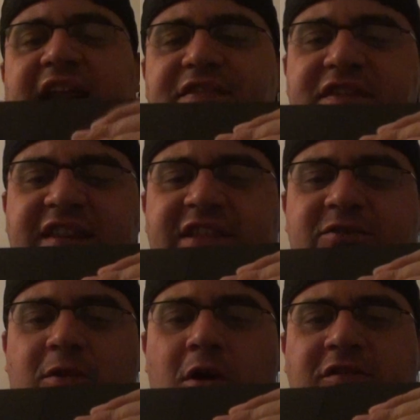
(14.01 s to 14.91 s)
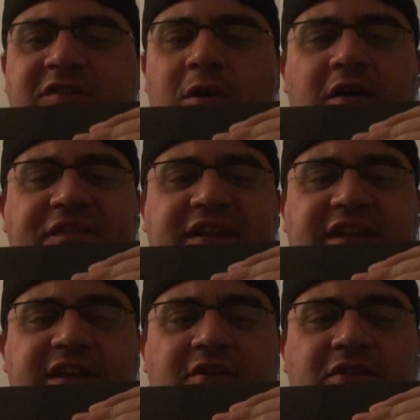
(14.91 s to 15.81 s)
I think these were also on
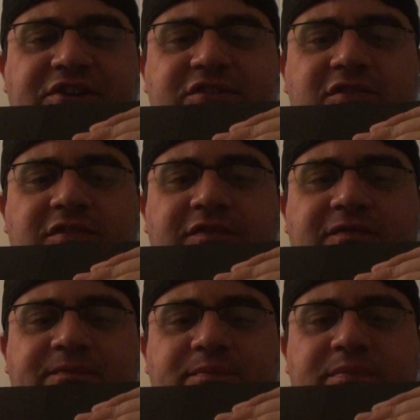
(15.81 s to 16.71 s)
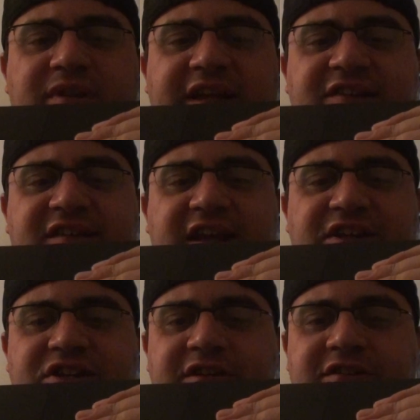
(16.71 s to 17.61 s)
the original
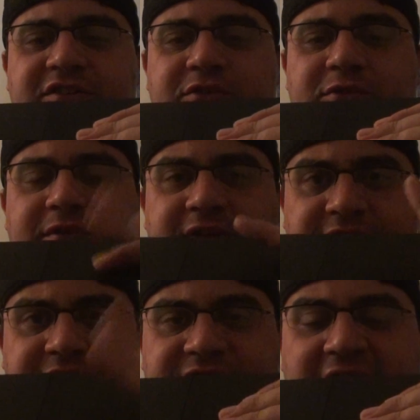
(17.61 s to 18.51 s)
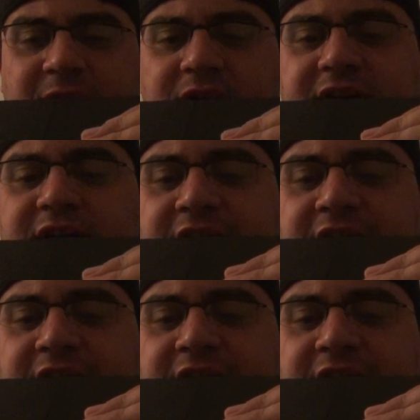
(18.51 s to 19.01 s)
PlayStation 2, the, the fat one.